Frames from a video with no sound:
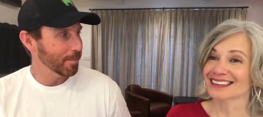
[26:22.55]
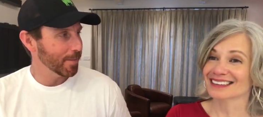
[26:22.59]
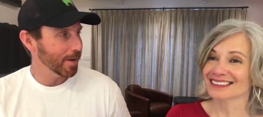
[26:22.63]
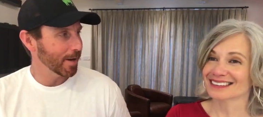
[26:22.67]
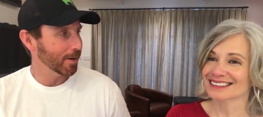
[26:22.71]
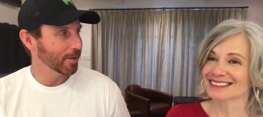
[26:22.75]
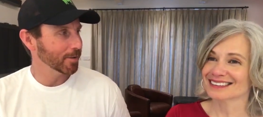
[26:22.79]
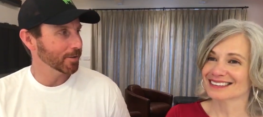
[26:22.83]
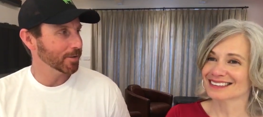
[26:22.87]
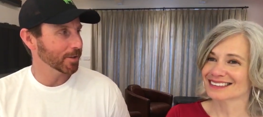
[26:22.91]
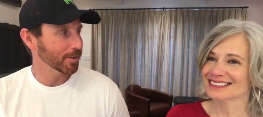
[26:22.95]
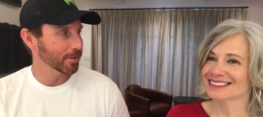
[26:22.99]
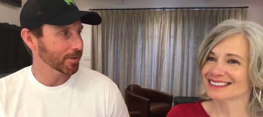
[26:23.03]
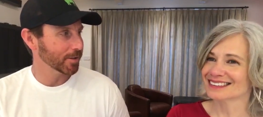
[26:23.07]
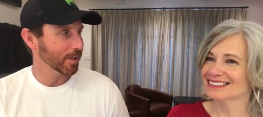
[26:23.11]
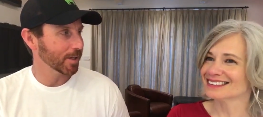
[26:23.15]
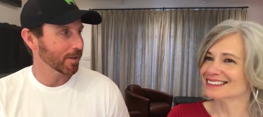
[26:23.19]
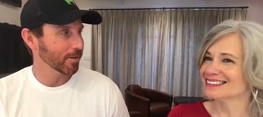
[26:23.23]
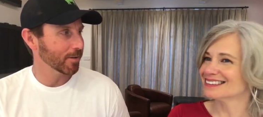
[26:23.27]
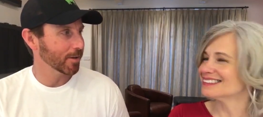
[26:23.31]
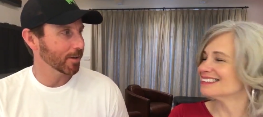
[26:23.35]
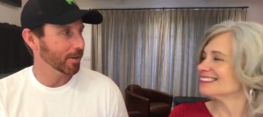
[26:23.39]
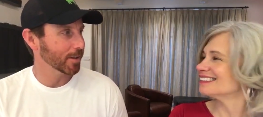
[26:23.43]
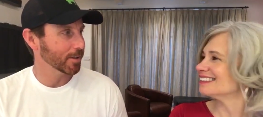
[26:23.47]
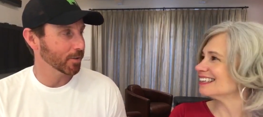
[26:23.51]
Speaker 1: belts,
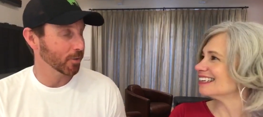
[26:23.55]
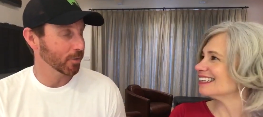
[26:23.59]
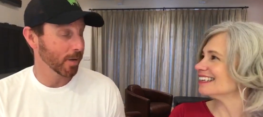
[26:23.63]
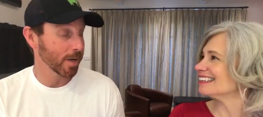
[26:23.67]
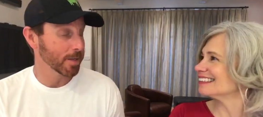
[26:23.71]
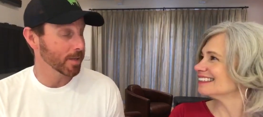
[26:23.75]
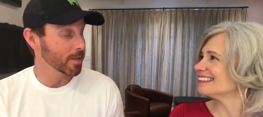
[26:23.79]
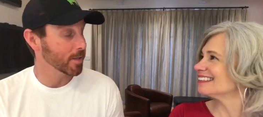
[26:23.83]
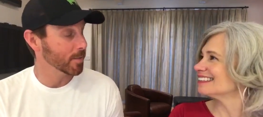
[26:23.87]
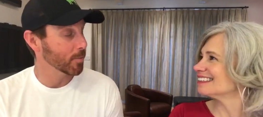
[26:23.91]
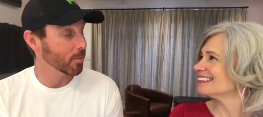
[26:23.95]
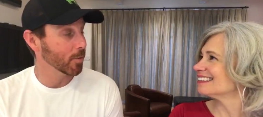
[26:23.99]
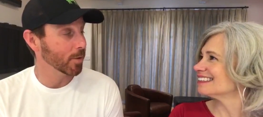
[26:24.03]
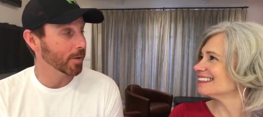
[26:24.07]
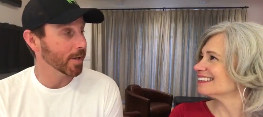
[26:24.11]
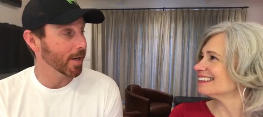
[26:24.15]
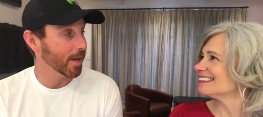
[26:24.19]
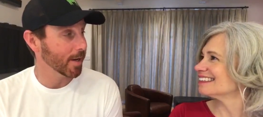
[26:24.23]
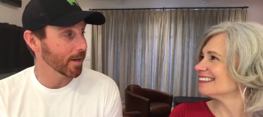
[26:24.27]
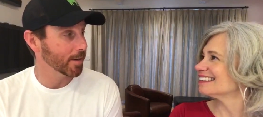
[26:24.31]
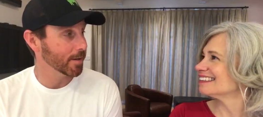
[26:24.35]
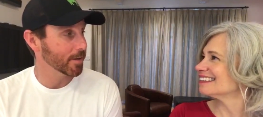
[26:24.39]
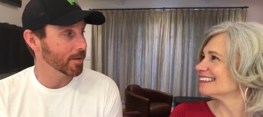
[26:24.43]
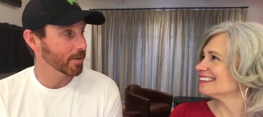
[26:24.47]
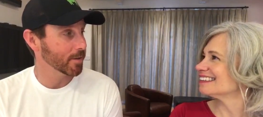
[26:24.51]
etc. It's yeah. great to support
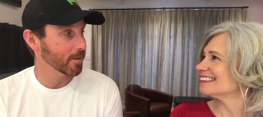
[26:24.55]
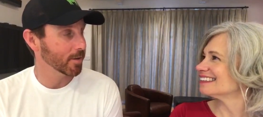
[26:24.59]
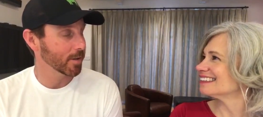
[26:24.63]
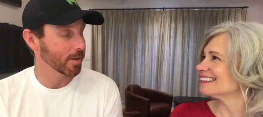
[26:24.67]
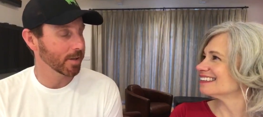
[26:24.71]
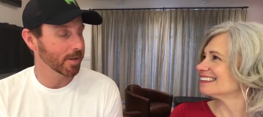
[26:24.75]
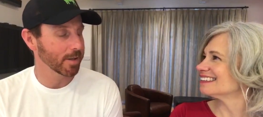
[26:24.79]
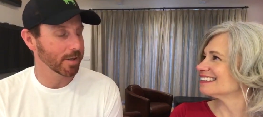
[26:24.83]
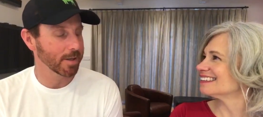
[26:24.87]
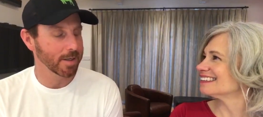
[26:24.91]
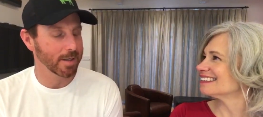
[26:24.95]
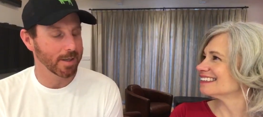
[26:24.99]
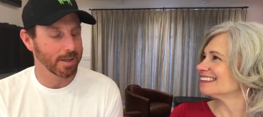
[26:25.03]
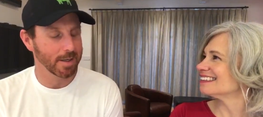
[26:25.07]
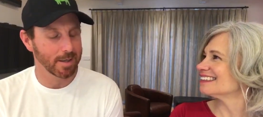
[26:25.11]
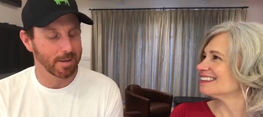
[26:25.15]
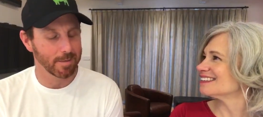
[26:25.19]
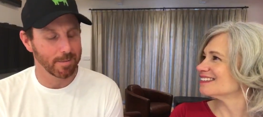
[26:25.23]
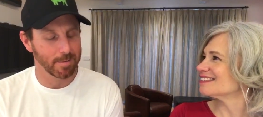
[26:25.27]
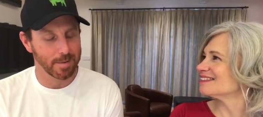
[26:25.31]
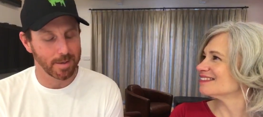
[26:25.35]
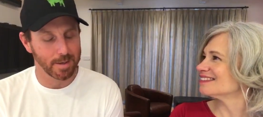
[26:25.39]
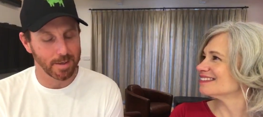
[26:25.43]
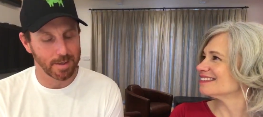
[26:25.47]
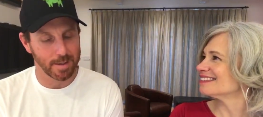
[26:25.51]
that industry
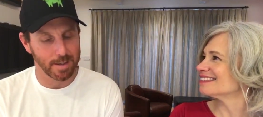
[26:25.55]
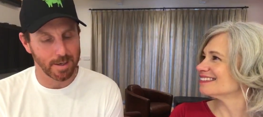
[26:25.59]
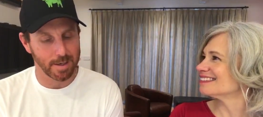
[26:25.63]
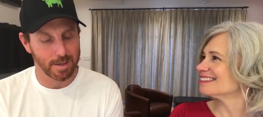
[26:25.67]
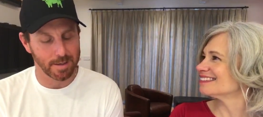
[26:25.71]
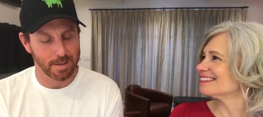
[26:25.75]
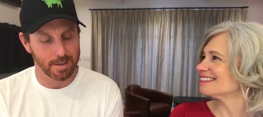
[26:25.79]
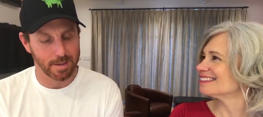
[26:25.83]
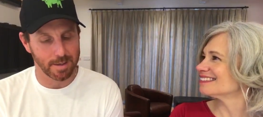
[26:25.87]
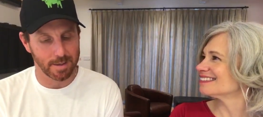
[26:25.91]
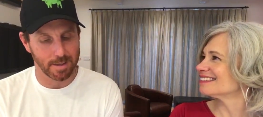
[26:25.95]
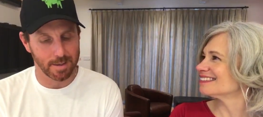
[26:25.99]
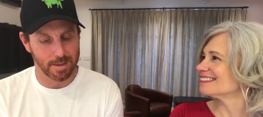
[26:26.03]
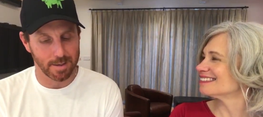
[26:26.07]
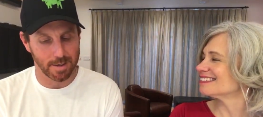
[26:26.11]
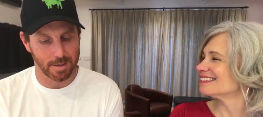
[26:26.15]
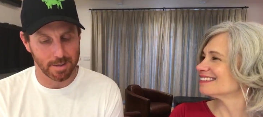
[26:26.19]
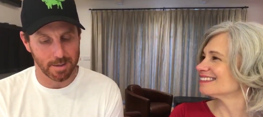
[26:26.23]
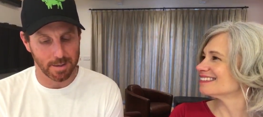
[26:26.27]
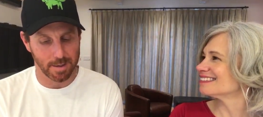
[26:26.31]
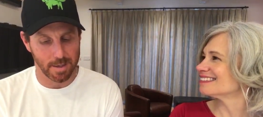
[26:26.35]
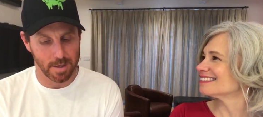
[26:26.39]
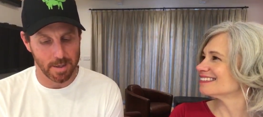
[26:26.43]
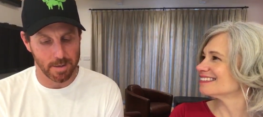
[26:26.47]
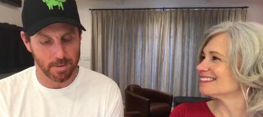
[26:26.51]
um, and not the not
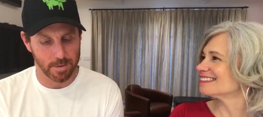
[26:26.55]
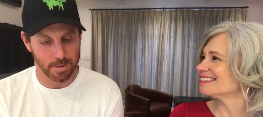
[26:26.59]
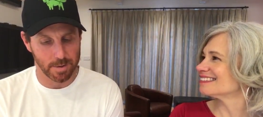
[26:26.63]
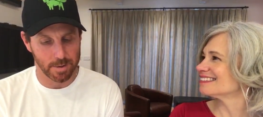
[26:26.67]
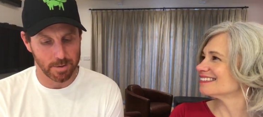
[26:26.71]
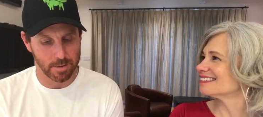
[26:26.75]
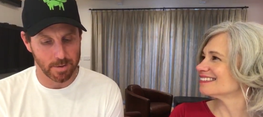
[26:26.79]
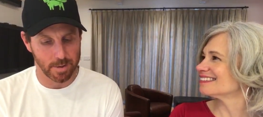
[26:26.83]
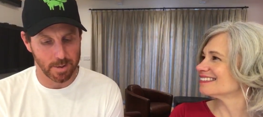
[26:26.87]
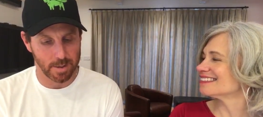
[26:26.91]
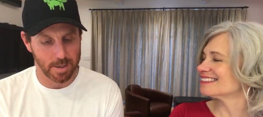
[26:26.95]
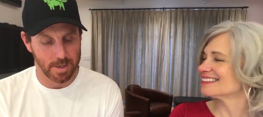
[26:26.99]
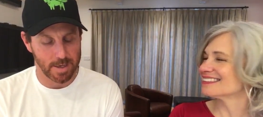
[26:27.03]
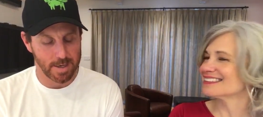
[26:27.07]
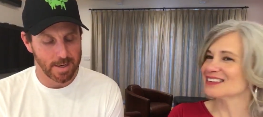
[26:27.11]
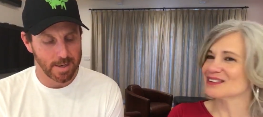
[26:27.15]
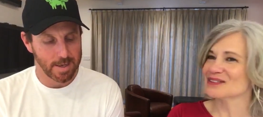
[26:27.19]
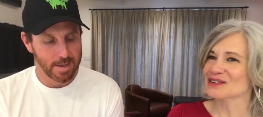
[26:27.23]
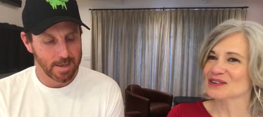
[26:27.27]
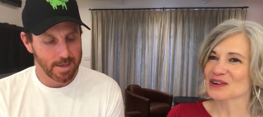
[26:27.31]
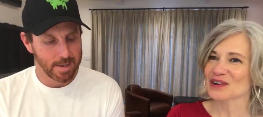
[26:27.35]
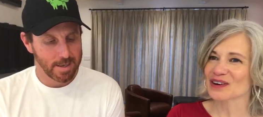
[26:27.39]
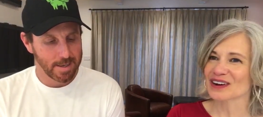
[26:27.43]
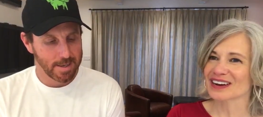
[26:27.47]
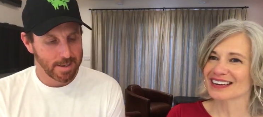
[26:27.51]
the leather industry.
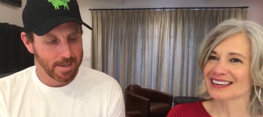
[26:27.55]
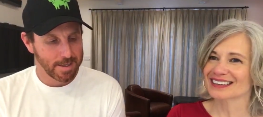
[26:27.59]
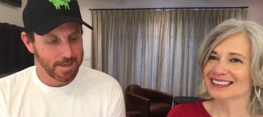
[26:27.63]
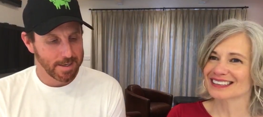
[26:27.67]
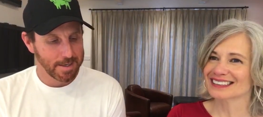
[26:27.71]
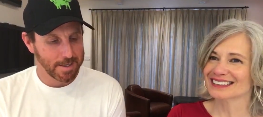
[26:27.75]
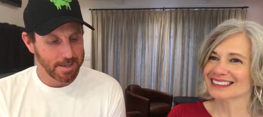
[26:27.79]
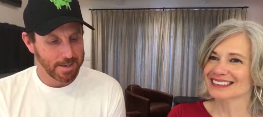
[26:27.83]
So agree.